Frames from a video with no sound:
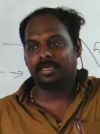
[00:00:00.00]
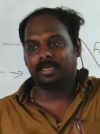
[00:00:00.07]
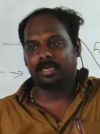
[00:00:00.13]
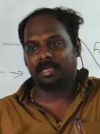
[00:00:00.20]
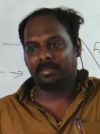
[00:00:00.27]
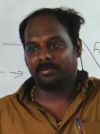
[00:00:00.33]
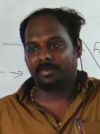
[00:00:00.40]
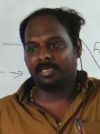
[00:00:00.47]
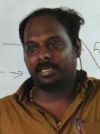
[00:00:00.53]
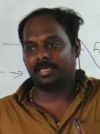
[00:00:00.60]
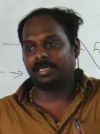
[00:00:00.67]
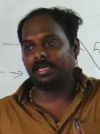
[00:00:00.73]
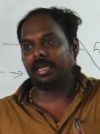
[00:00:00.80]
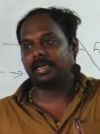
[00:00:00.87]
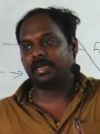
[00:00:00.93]

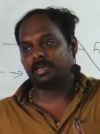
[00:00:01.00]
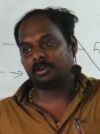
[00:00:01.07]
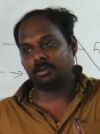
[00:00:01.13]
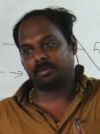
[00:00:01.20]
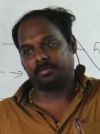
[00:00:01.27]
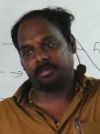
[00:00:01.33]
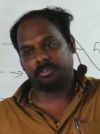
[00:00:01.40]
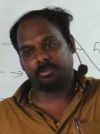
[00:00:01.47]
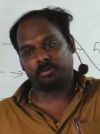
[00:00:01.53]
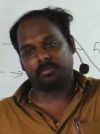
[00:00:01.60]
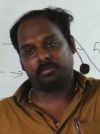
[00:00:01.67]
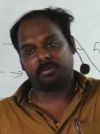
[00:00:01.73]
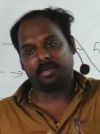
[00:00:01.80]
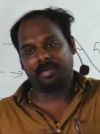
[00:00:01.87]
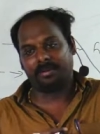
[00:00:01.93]
equity and economy, so
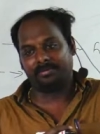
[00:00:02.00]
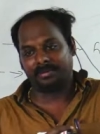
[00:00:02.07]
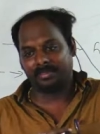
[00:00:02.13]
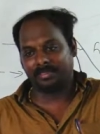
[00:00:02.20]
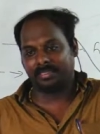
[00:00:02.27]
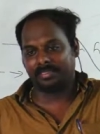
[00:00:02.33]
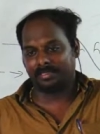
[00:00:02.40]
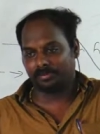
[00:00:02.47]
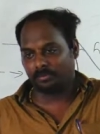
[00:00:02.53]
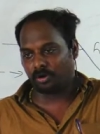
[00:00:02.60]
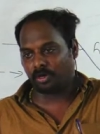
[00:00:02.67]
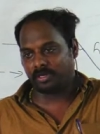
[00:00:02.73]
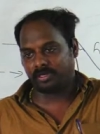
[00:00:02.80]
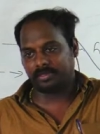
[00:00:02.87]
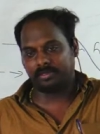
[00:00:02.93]
everything is
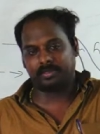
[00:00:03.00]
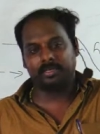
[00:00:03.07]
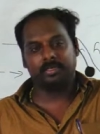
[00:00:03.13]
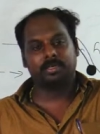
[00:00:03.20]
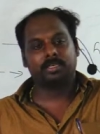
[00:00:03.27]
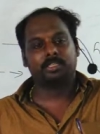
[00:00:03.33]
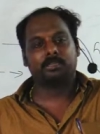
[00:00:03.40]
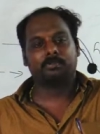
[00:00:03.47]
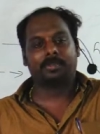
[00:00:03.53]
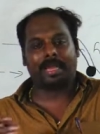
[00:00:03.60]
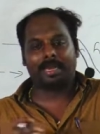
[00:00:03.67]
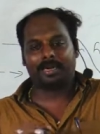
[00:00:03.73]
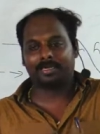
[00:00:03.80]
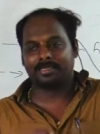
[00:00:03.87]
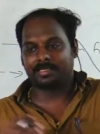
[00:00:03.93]
important. So
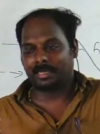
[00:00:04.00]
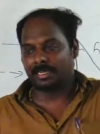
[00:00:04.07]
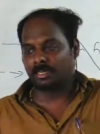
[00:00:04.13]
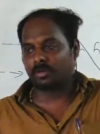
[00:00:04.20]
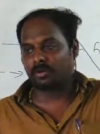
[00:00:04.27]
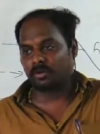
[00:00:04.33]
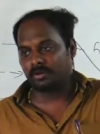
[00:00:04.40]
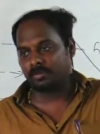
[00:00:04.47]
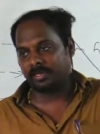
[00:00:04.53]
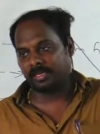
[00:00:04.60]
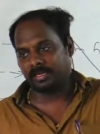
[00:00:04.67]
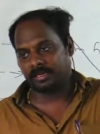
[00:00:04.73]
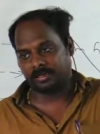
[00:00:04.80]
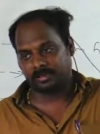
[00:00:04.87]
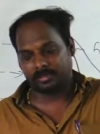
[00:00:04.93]
balance ah irukonu
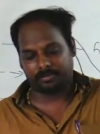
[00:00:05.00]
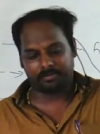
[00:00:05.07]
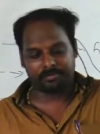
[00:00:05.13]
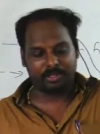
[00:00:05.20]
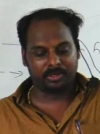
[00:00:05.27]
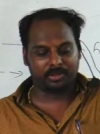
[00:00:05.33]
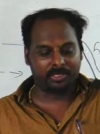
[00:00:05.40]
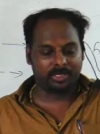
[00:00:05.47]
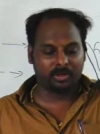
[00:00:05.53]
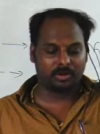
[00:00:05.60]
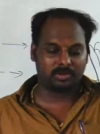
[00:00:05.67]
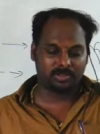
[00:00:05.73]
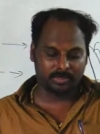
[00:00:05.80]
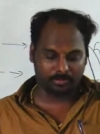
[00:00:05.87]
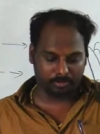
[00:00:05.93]
abindradha, equity
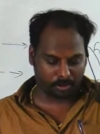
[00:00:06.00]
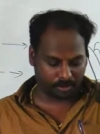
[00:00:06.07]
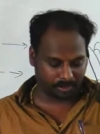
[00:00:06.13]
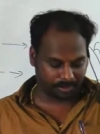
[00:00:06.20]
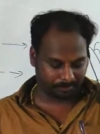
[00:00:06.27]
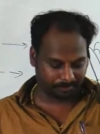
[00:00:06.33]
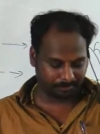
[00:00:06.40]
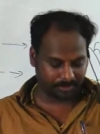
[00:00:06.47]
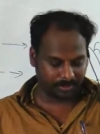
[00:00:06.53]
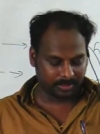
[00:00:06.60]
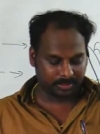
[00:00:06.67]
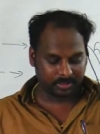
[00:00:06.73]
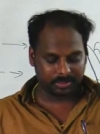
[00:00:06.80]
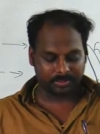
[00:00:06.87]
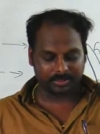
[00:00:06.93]
also important.
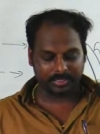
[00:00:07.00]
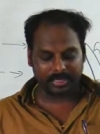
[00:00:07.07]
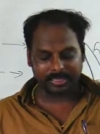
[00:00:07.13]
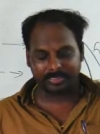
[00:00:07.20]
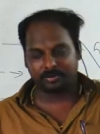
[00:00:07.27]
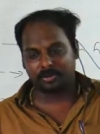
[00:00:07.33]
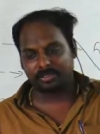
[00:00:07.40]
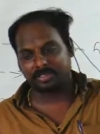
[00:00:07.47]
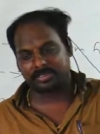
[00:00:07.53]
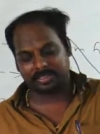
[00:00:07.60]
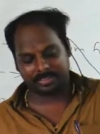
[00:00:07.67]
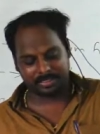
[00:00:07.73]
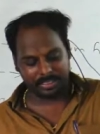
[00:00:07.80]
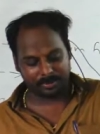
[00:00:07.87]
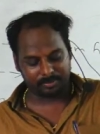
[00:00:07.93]
So that is about the
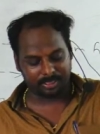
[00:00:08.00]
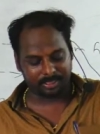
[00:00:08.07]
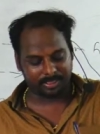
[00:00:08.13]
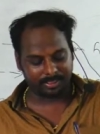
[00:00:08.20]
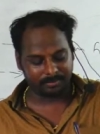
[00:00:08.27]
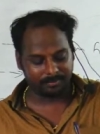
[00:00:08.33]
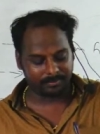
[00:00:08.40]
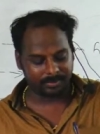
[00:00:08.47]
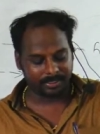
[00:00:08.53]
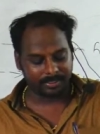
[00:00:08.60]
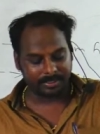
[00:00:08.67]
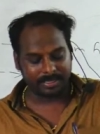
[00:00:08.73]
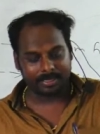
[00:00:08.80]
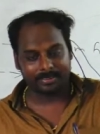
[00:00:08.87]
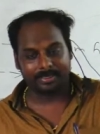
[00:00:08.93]
sustainability.
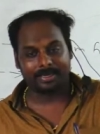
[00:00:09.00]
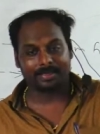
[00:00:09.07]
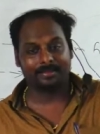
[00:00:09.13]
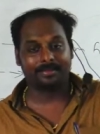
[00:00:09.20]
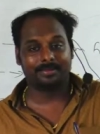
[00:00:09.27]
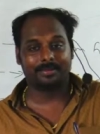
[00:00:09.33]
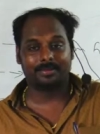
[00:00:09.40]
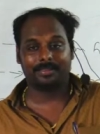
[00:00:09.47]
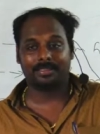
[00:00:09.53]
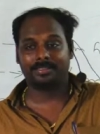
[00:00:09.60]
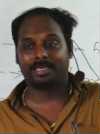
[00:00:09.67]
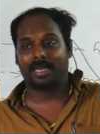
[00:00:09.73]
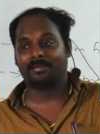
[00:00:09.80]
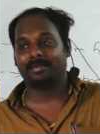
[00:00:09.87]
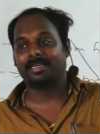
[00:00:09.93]
And the earth is
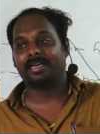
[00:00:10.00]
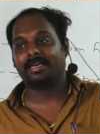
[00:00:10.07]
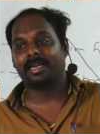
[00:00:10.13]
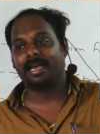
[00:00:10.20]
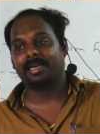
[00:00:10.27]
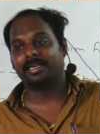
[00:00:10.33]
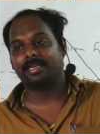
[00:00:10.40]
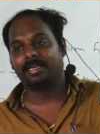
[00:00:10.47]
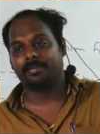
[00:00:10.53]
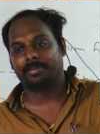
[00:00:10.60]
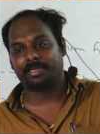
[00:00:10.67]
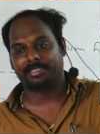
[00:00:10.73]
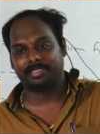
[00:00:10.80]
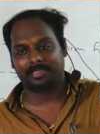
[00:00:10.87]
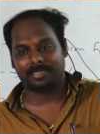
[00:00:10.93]
having a carrying
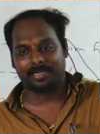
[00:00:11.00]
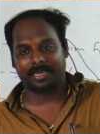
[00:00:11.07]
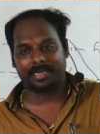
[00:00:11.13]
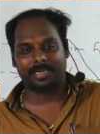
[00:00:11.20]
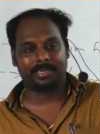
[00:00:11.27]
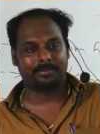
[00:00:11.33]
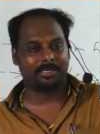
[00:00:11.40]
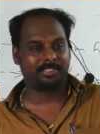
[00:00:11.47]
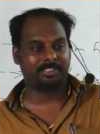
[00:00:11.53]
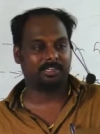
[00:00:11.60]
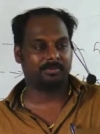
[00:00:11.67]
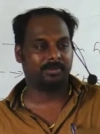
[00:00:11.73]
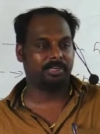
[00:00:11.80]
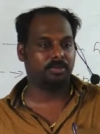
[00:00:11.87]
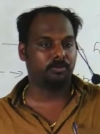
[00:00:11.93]
capacity. Carrying capacity
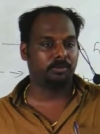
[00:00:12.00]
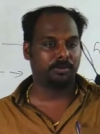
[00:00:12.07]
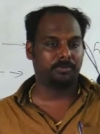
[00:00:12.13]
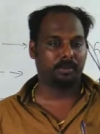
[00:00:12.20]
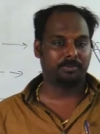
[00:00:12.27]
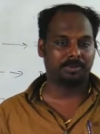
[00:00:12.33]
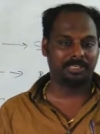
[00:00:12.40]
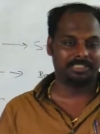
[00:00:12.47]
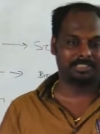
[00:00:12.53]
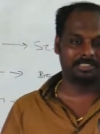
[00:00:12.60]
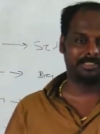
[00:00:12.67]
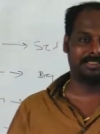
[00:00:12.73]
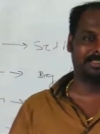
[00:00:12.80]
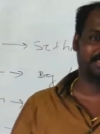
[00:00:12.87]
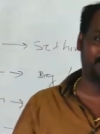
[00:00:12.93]
appadina human population
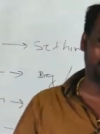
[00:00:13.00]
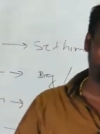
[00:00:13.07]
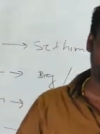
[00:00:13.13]
is there.